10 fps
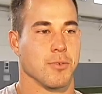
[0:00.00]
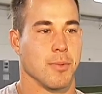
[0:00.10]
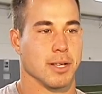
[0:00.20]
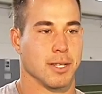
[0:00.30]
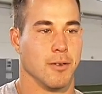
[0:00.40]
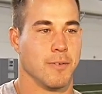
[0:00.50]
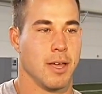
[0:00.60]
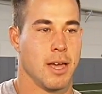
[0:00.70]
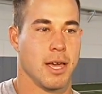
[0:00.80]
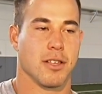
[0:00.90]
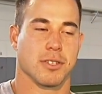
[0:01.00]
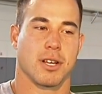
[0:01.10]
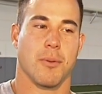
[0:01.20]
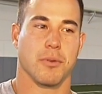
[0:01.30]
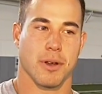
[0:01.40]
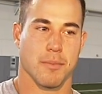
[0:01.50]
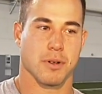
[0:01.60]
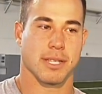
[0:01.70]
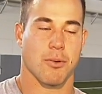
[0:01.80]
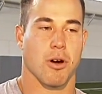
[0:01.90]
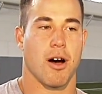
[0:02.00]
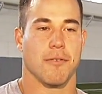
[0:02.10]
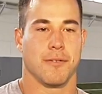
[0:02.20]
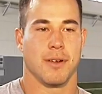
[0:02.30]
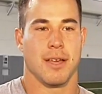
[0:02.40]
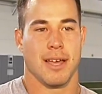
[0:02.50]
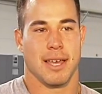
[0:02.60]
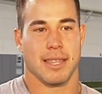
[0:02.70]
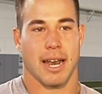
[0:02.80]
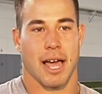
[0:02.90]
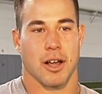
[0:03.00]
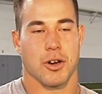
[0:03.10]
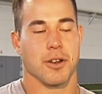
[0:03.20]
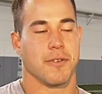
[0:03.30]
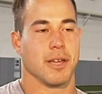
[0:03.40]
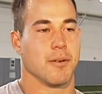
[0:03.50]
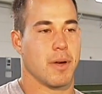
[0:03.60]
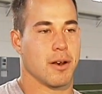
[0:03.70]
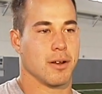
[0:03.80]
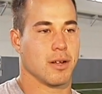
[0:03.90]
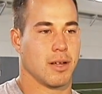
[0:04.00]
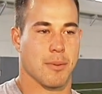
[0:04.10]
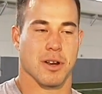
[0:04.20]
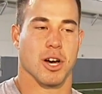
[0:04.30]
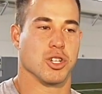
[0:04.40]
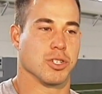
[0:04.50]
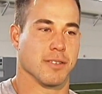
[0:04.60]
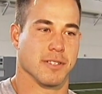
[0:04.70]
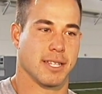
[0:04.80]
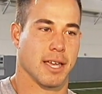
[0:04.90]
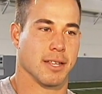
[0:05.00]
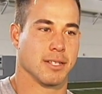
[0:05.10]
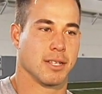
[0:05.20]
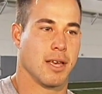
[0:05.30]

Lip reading: for myself. There was a couple numbers that were off that I could have hit better. I mean, hundredths of a second,